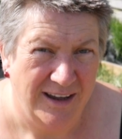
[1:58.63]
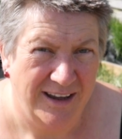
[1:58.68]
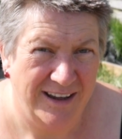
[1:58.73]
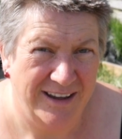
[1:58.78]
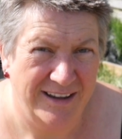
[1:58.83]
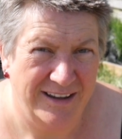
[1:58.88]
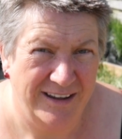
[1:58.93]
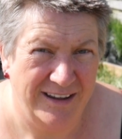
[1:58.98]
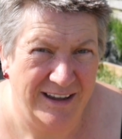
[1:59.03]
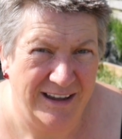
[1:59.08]

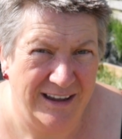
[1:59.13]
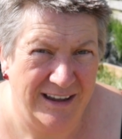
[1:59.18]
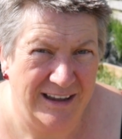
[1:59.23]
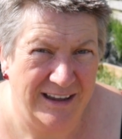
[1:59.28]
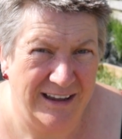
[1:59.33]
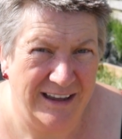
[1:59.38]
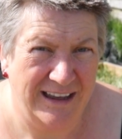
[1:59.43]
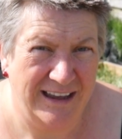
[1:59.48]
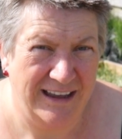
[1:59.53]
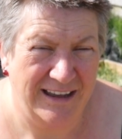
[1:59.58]

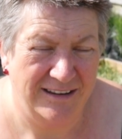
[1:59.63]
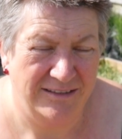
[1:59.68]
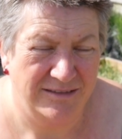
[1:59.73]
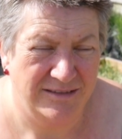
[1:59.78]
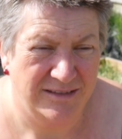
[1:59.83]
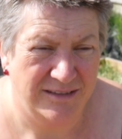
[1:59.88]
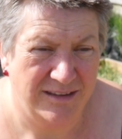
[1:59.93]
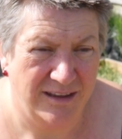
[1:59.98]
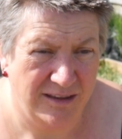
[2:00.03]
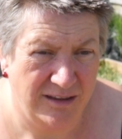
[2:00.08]

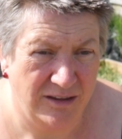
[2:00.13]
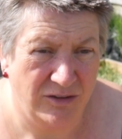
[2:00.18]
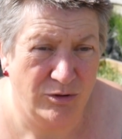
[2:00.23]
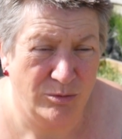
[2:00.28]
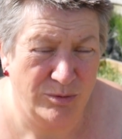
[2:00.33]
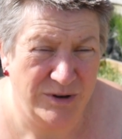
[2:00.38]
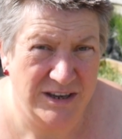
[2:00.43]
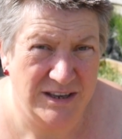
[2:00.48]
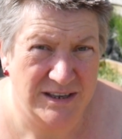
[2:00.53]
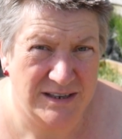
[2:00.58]
and the
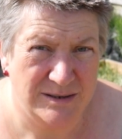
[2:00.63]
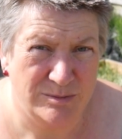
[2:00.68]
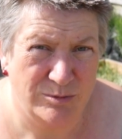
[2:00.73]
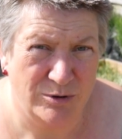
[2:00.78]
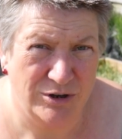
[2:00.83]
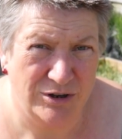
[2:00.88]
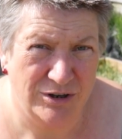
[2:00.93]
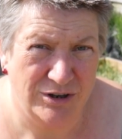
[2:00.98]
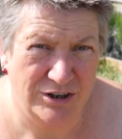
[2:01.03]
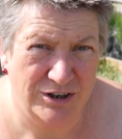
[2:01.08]
weeds
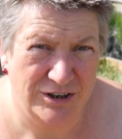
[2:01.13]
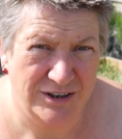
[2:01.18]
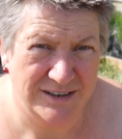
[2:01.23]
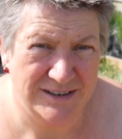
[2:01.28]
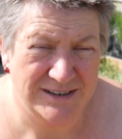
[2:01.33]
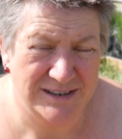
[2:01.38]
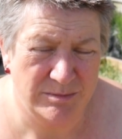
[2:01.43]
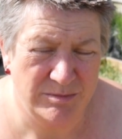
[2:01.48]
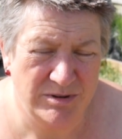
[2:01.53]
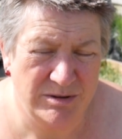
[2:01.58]
were,
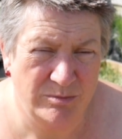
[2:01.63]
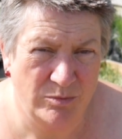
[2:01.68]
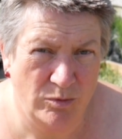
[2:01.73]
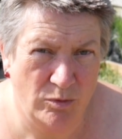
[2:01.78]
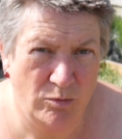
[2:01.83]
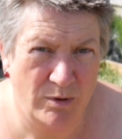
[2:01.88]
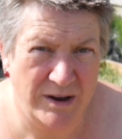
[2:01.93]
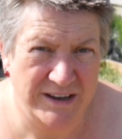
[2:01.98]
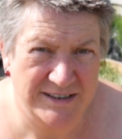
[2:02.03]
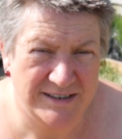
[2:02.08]
some of them were
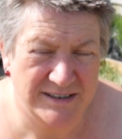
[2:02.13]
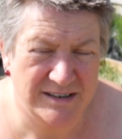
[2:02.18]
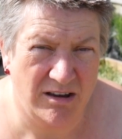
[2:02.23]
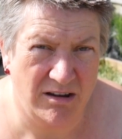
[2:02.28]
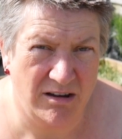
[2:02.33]
waist